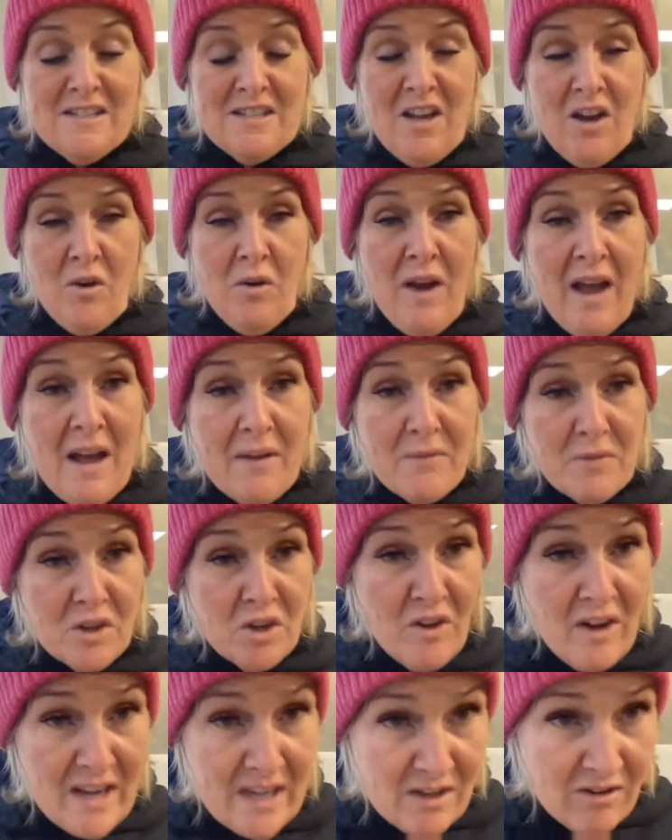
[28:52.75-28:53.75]
So have
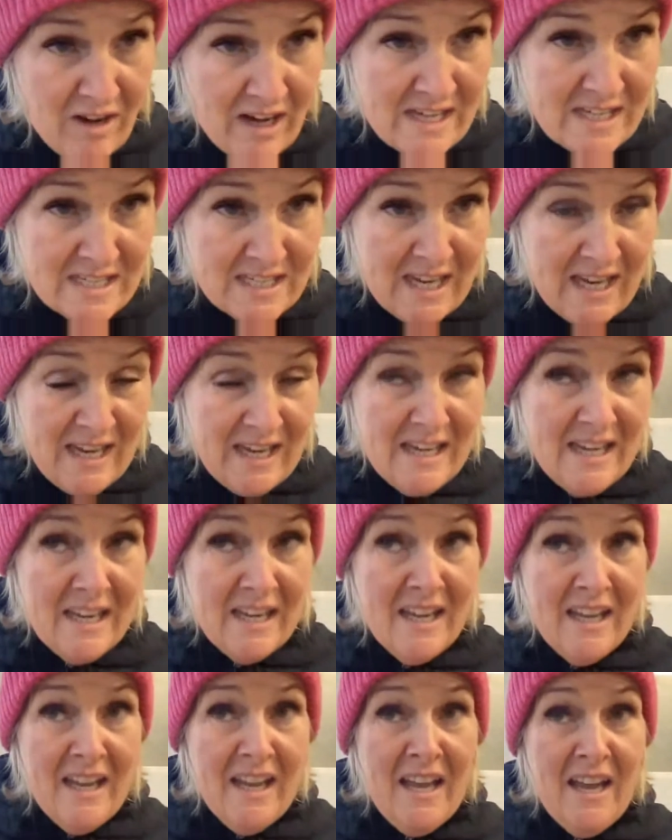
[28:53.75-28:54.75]
a great day.
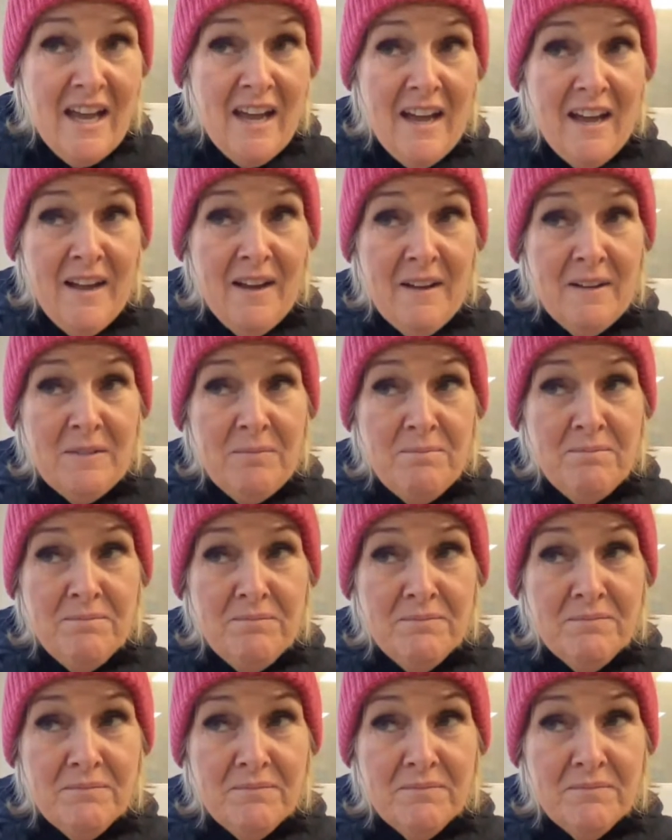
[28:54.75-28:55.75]
And
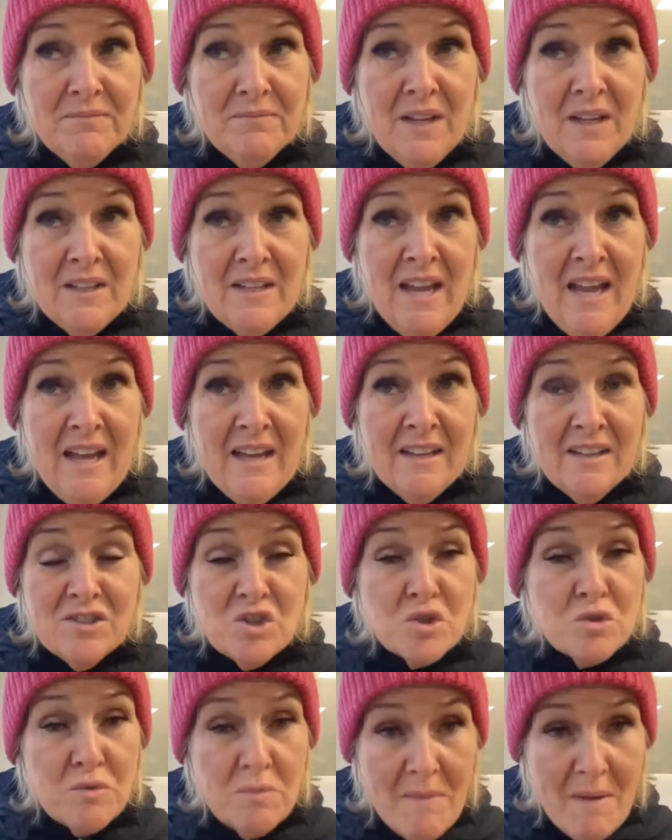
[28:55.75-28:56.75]
yeah, just
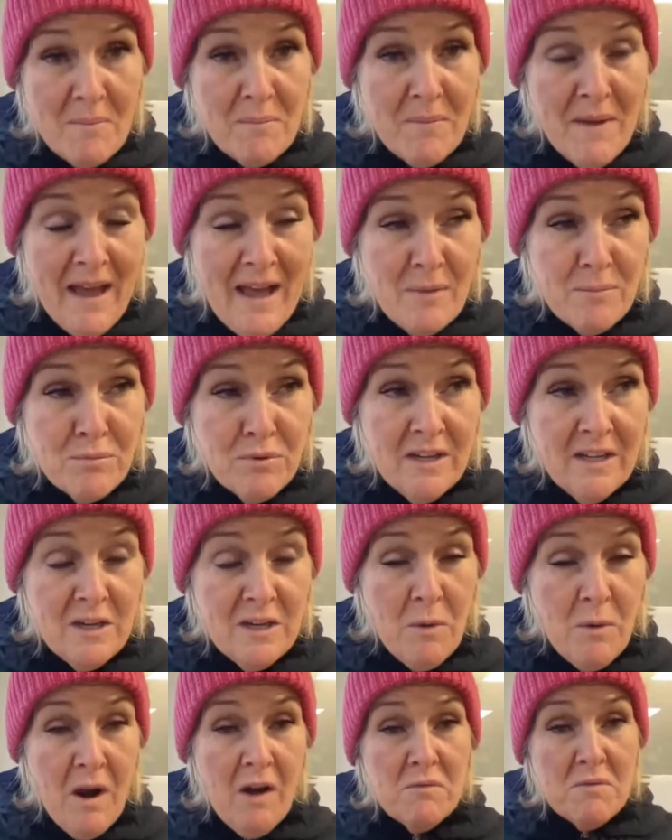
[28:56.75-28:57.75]
remember how brilliant you are, and
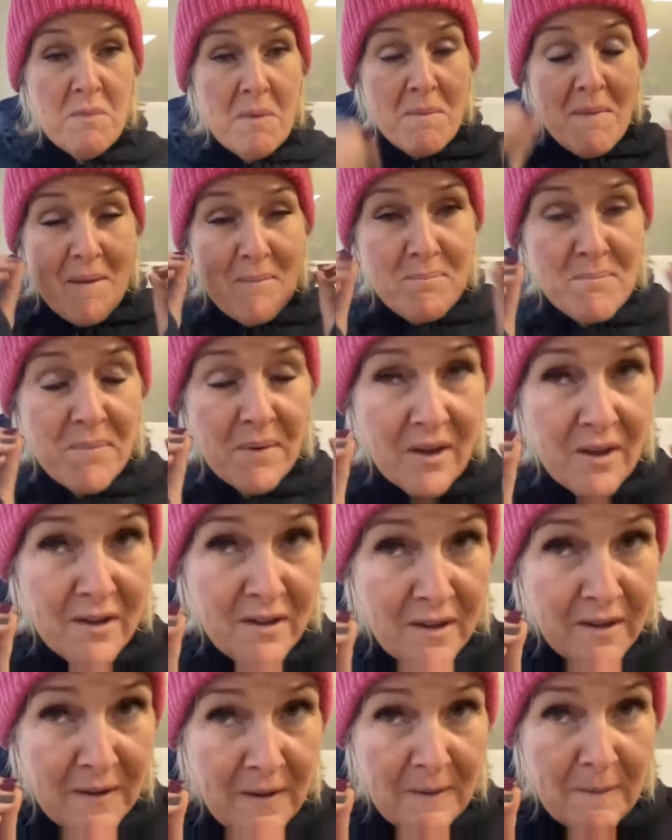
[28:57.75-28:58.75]
remember
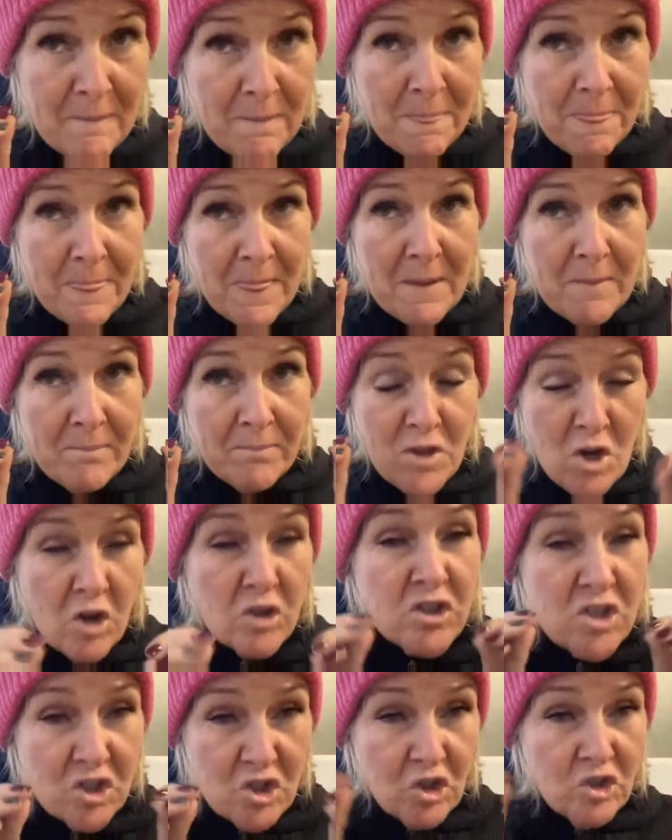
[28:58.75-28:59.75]
not to judge
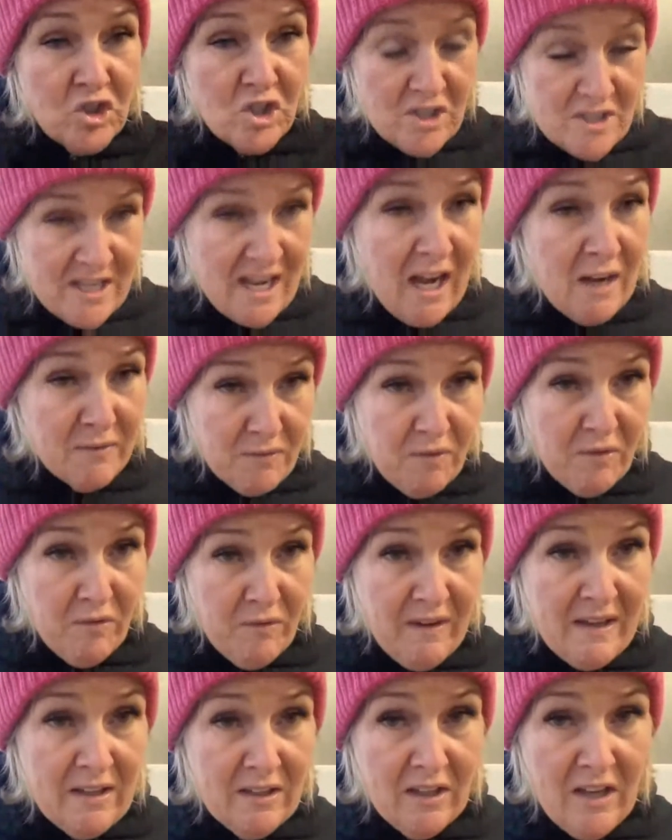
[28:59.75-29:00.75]
yourself if you feel
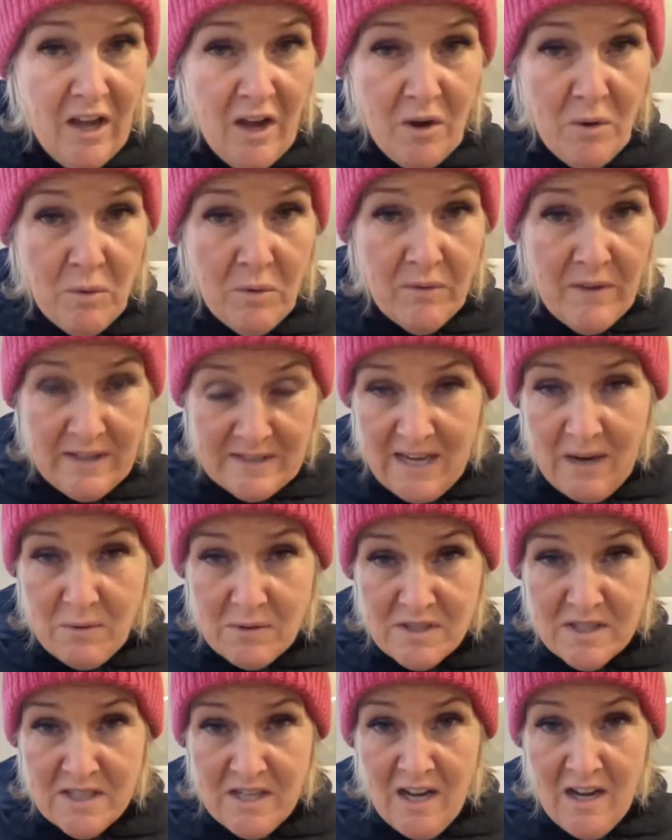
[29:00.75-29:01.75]
low. That's how I
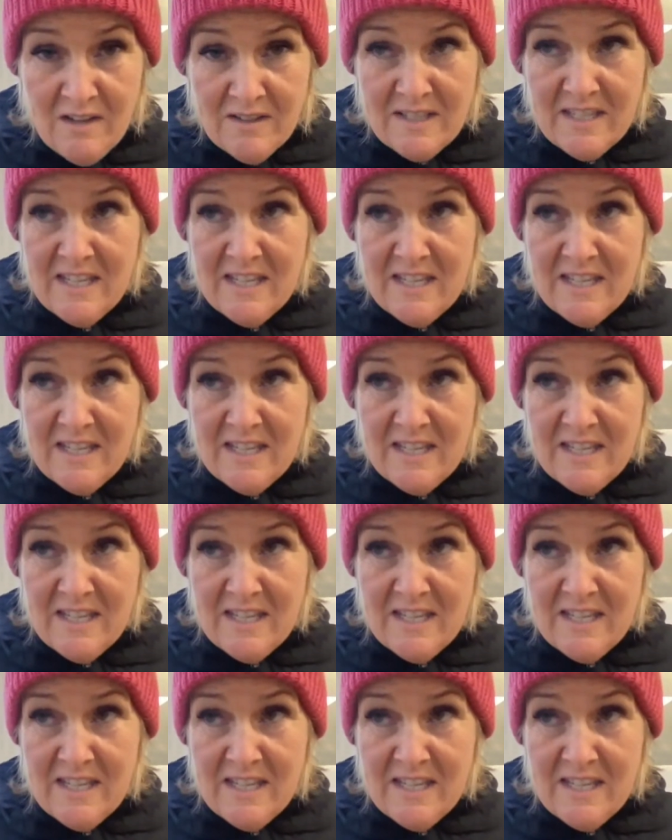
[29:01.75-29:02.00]
started.